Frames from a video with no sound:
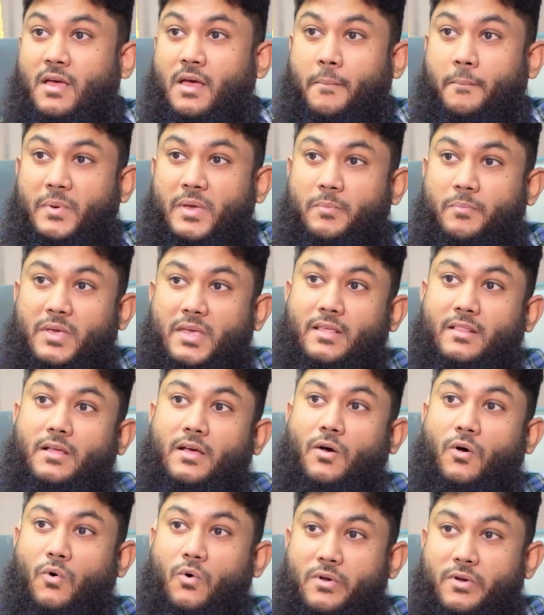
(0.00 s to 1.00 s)
me being the
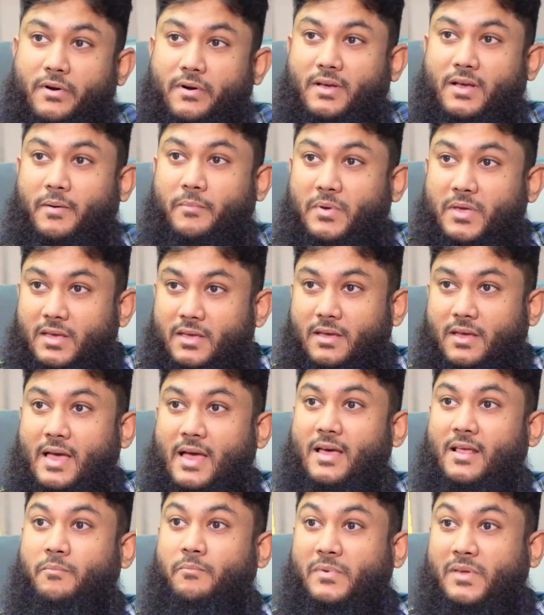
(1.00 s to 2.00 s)
owner coming
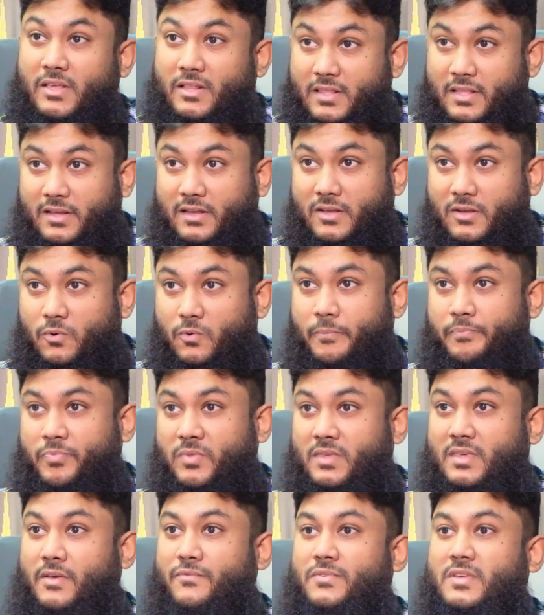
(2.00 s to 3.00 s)
and meeting you
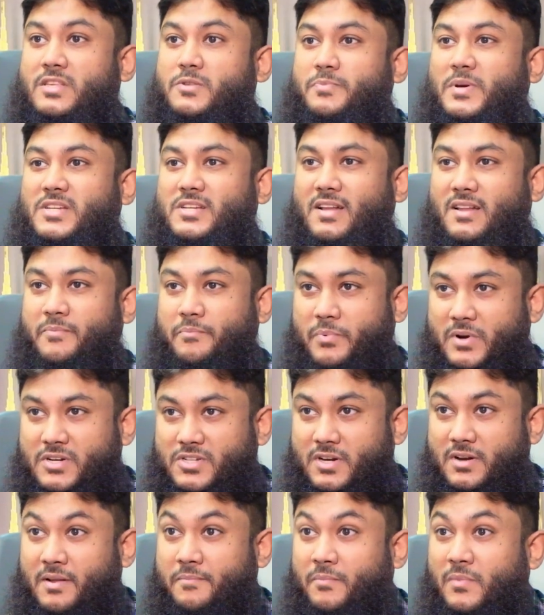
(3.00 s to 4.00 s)
gives a special
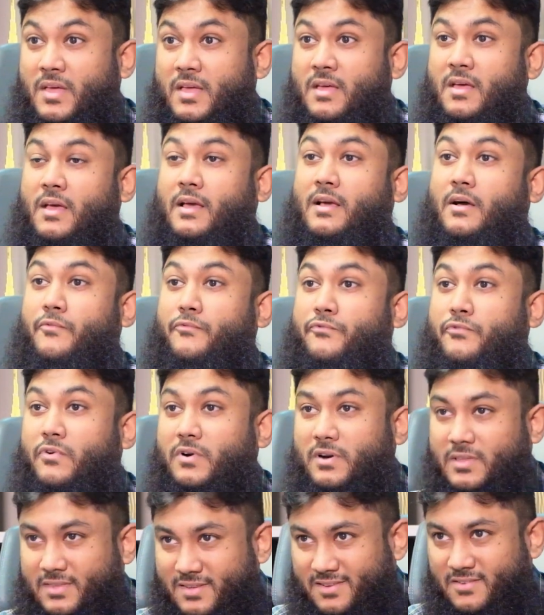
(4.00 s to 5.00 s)
impression and
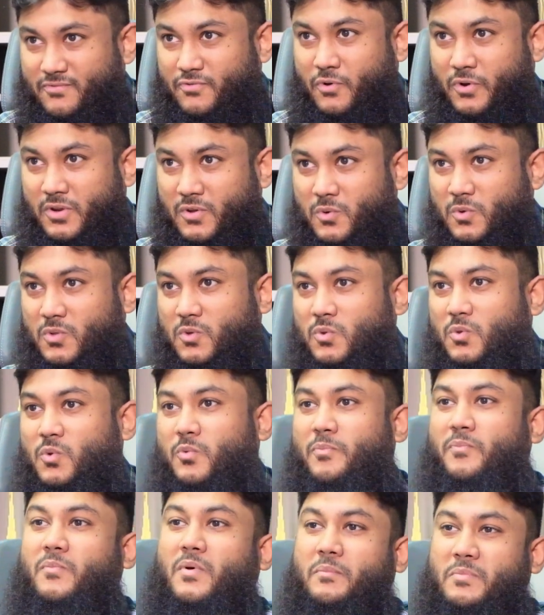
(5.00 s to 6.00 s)
comfort for you to do
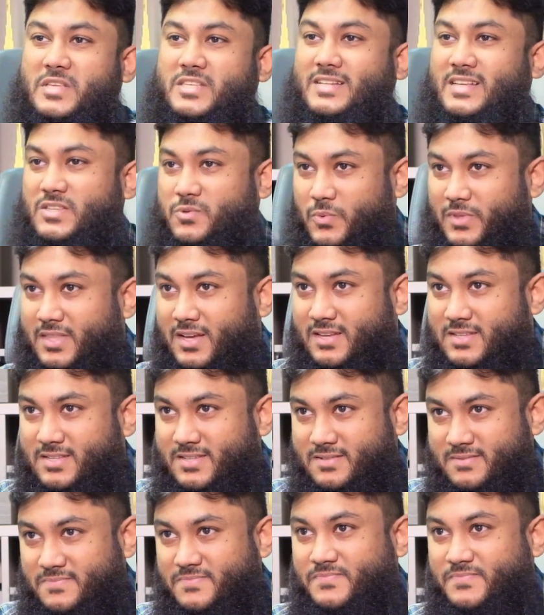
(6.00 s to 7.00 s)
business with us.